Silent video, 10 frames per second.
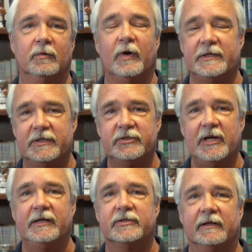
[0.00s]
ways to
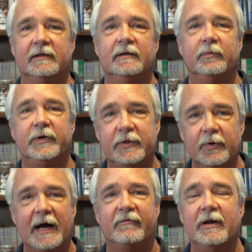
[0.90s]
change it. We
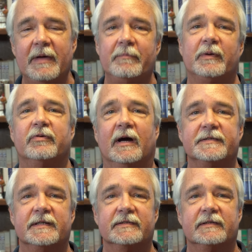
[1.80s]
do have an amendment
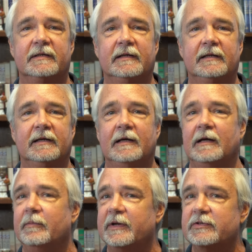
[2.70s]
process,
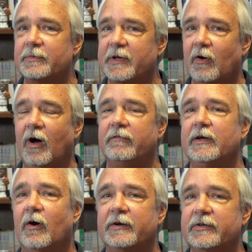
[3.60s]
but it's going to be
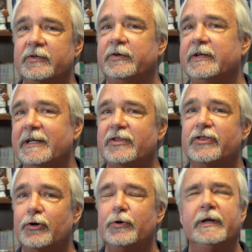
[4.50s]
awfully hard to do. You need
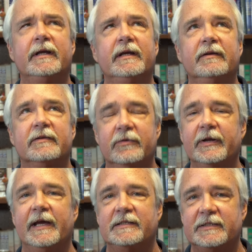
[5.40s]

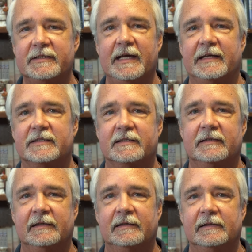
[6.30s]
38 states
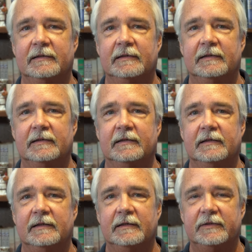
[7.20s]

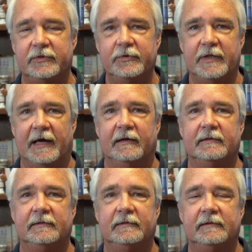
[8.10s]
to do that
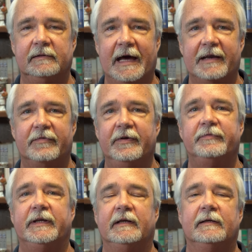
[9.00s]
out of
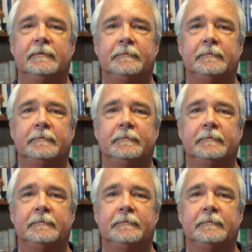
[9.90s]
50.